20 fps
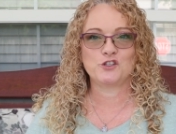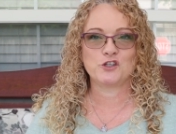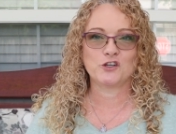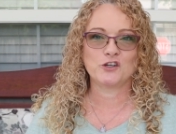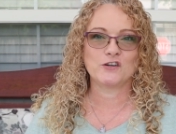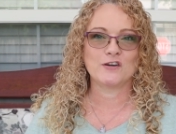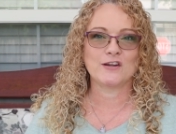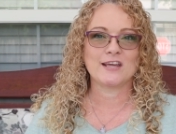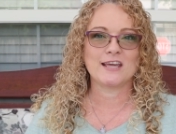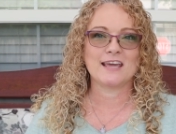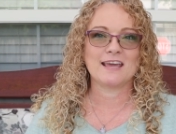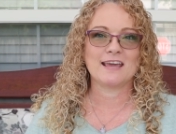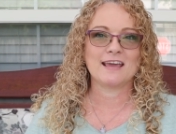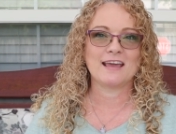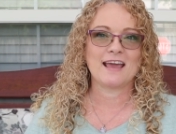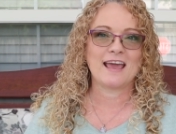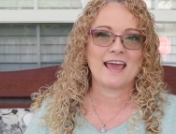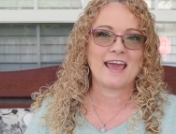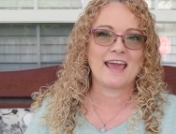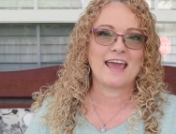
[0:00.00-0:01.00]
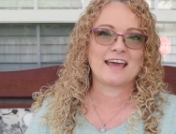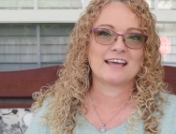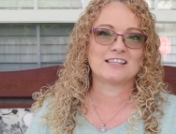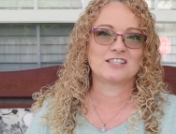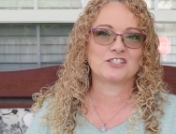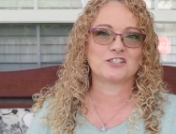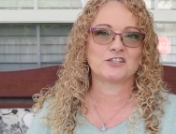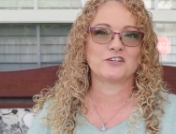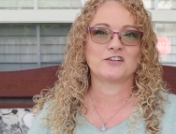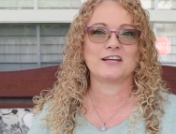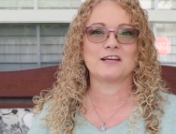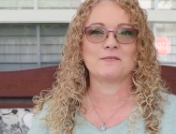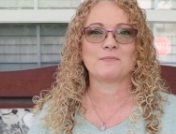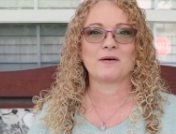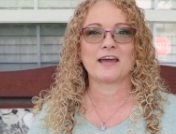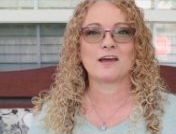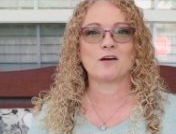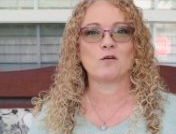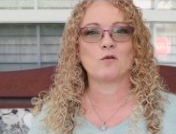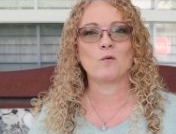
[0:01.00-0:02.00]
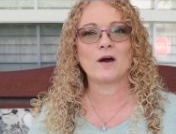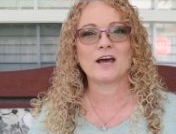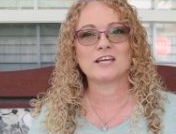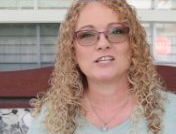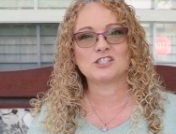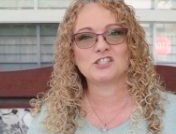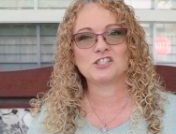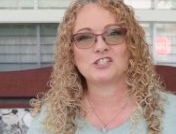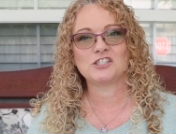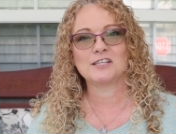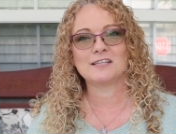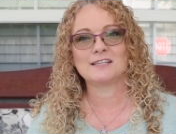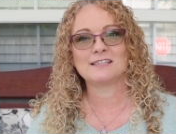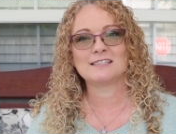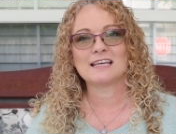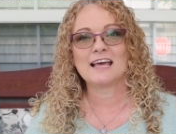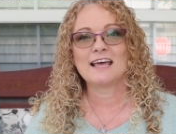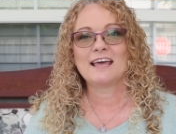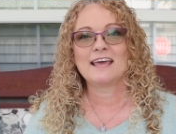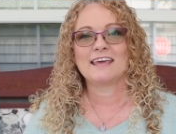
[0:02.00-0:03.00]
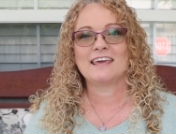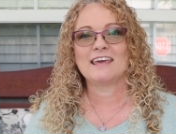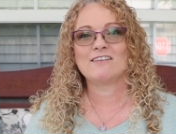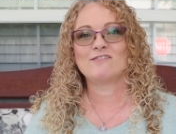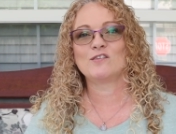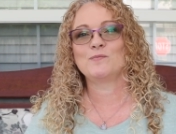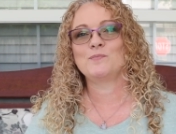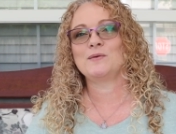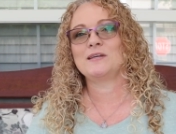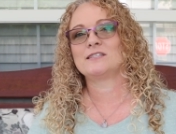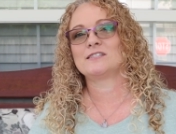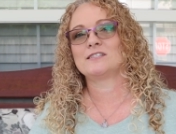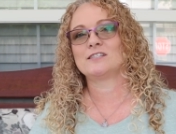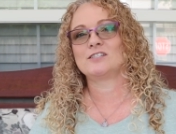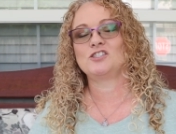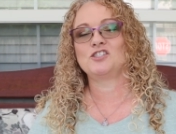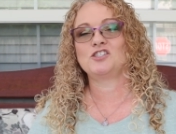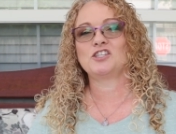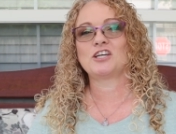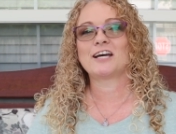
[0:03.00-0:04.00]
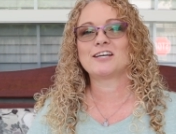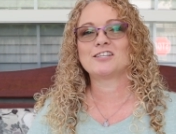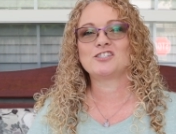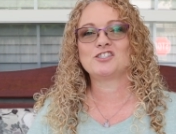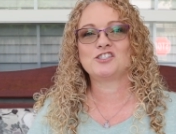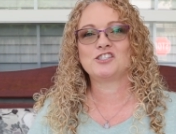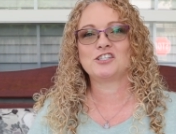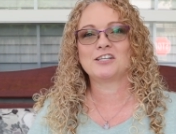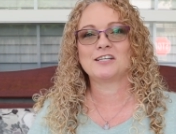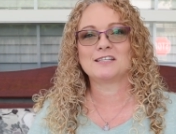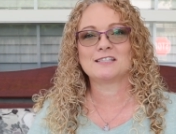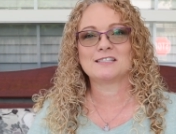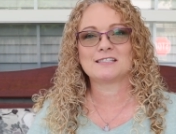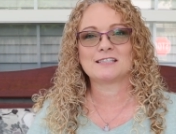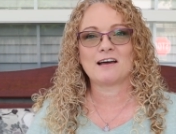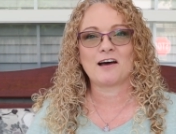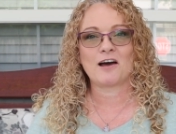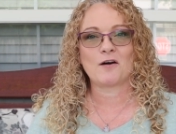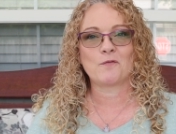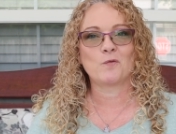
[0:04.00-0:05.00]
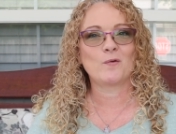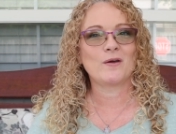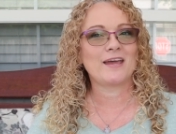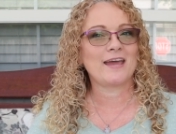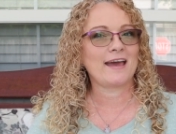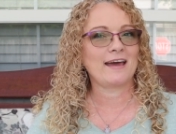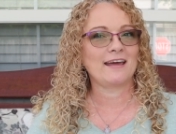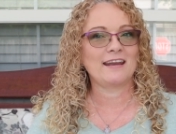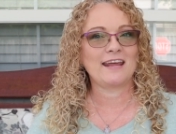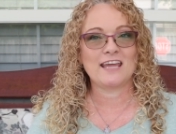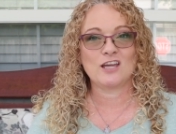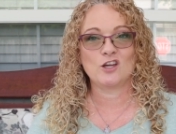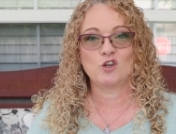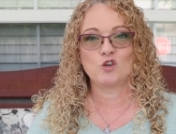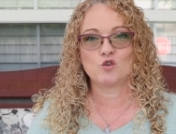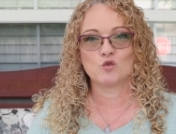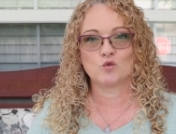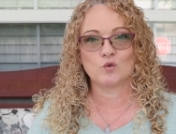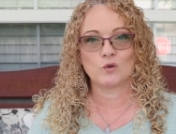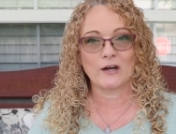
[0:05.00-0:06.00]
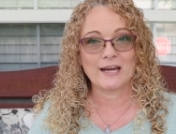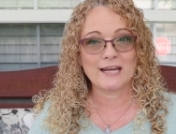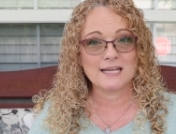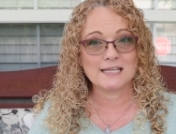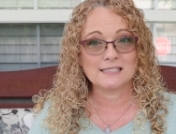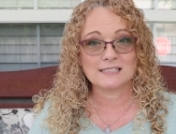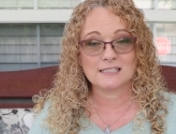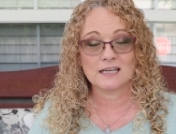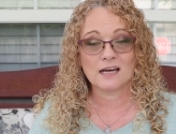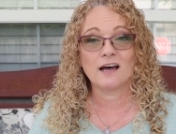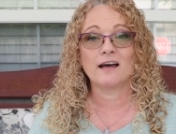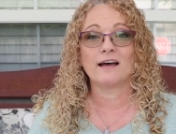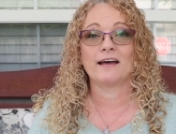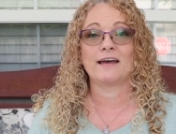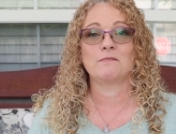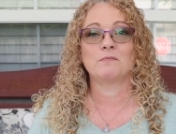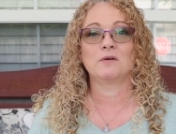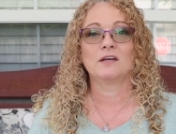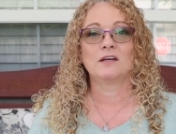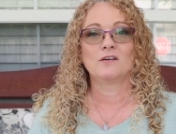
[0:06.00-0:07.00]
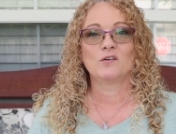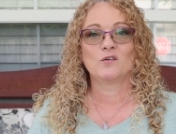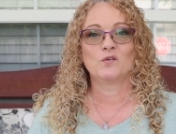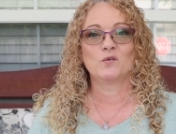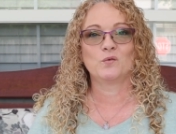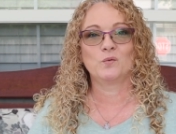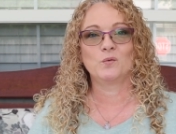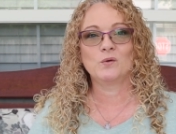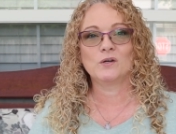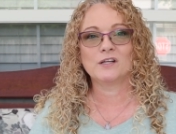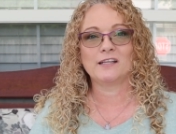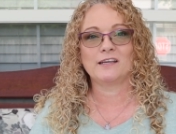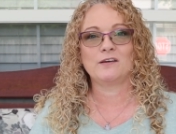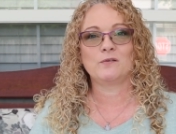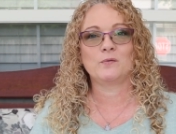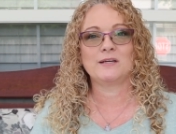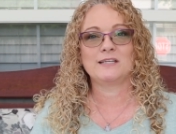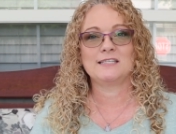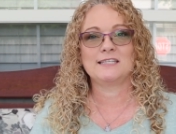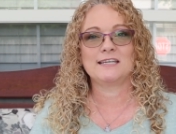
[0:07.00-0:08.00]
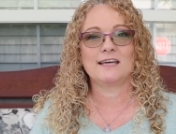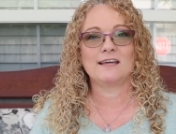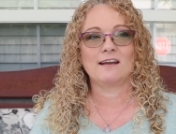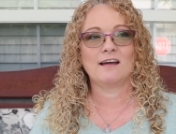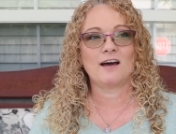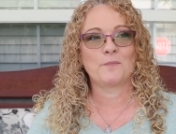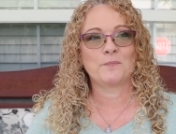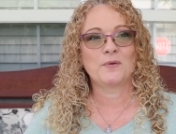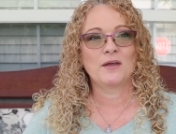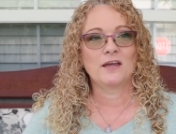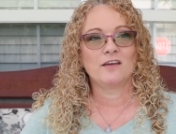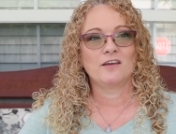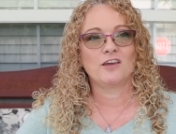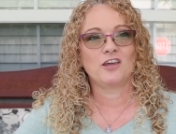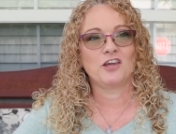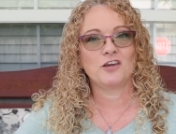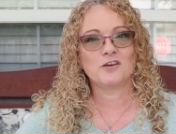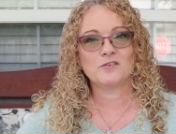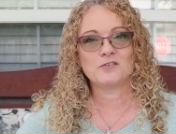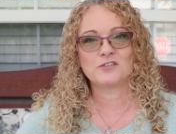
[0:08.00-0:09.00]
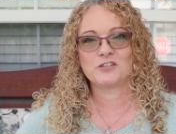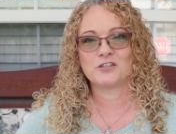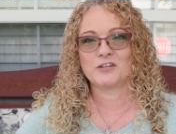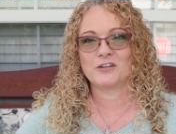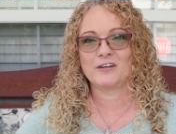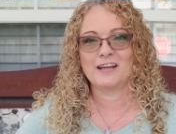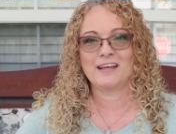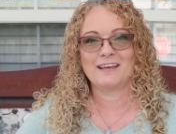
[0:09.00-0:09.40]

journey, answering my questions, giving me suggestions. Um, we had a great time. Really, we did. Um, Houston